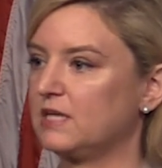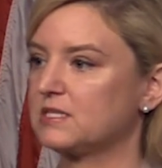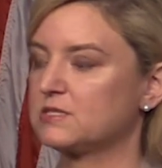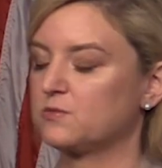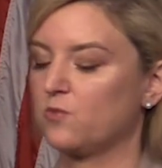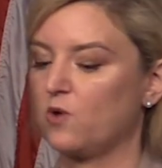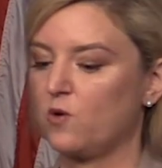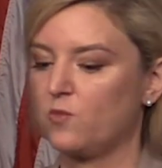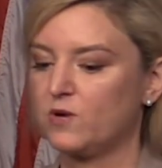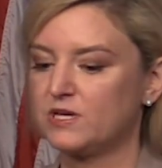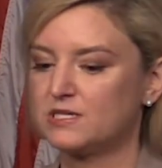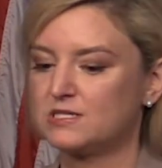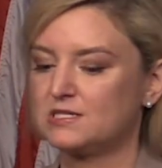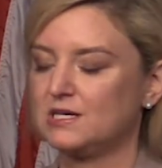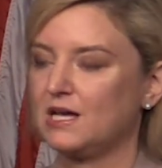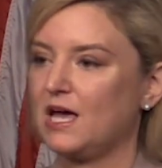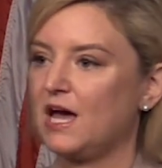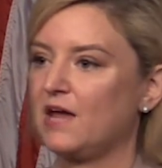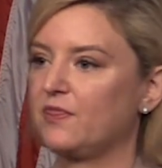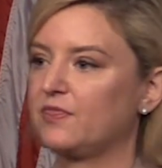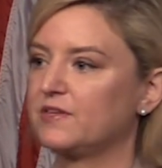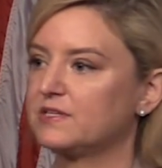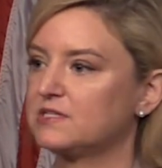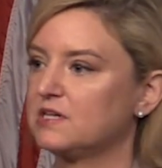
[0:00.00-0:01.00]
It's what we see
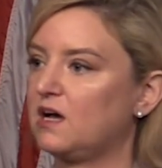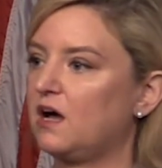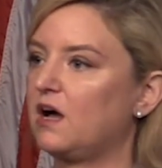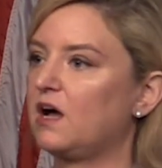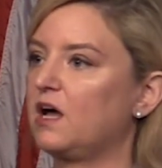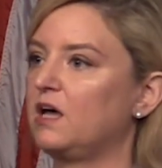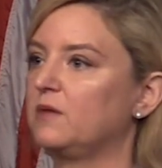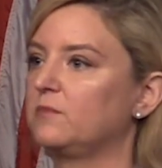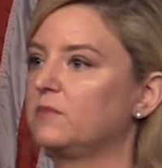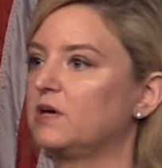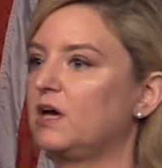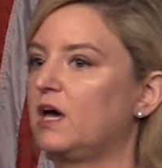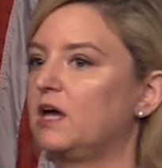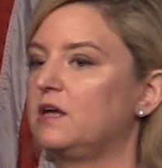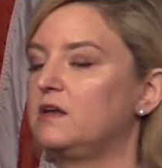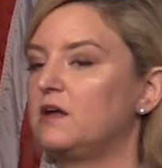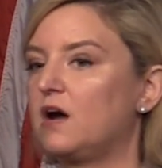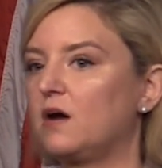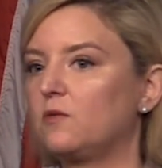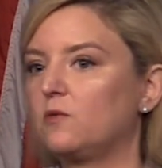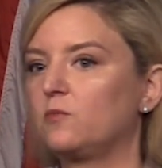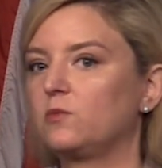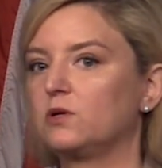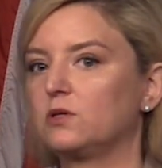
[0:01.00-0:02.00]
at the time and
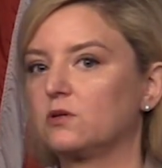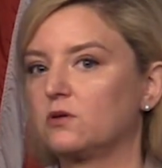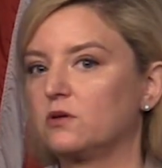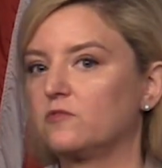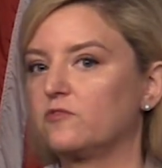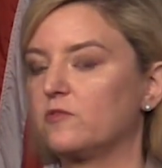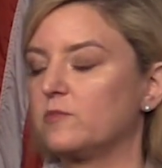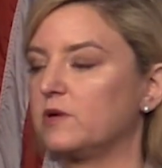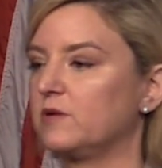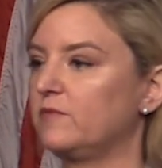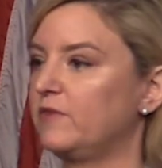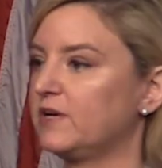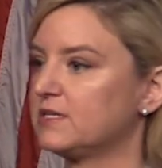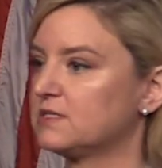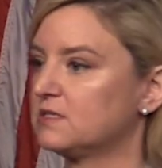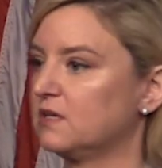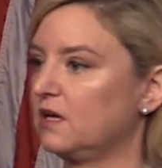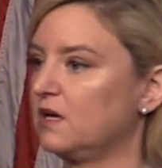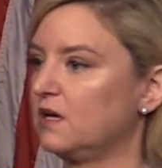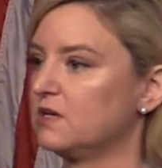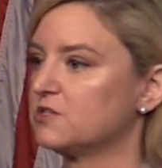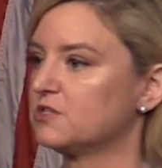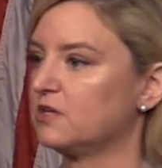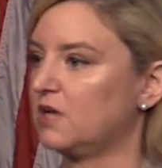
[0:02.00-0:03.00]
not what we learn from an
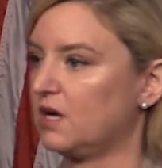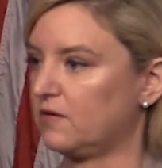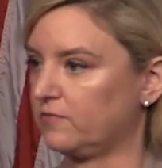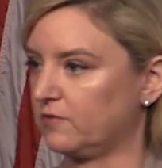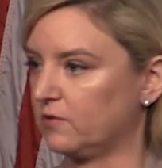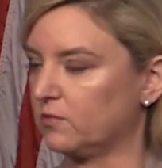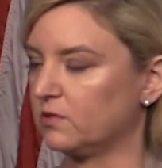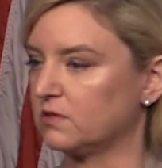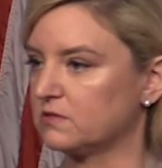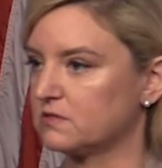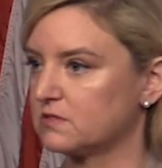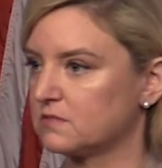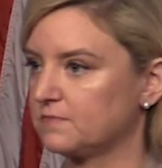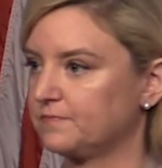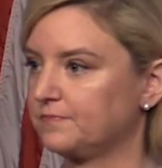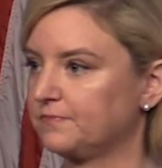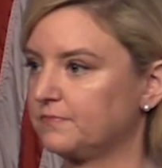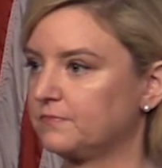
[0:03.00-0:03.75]
investigation afterwards.